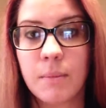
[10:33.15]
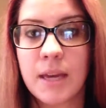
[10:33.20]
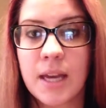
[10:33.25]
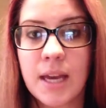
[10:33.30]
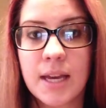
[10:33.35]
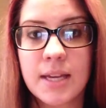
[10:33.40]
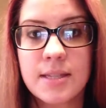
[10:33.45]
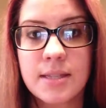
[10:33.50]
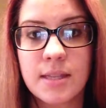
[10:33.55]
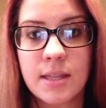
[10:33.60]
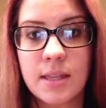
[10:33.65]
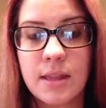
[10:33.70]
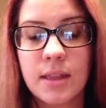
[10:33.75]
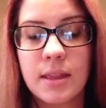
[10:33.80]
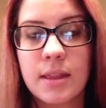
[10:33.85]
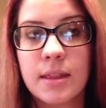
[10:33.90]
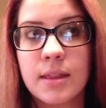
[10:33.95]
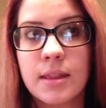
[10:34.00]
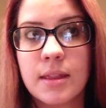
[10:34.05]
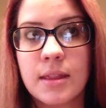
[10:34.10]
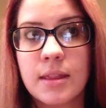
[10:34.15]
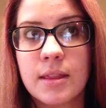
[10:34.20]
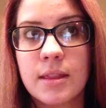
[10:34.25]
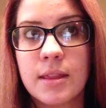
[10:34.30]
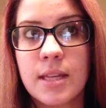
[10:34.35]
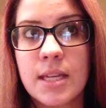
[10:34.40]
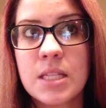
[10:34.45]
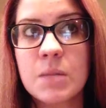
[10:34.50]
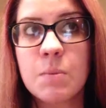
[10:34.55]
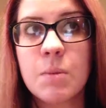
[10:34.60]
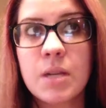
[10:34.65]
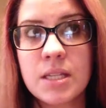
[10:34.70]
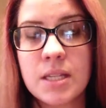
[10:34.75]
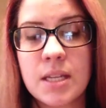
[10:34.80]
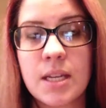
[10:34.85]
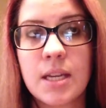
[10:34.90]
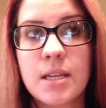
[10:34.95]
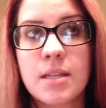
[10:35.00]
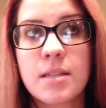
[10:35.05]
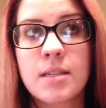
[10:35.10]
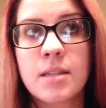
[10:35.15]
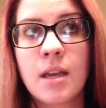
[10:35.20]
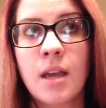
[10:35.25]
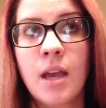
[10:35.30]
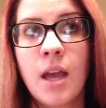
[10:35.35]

because this business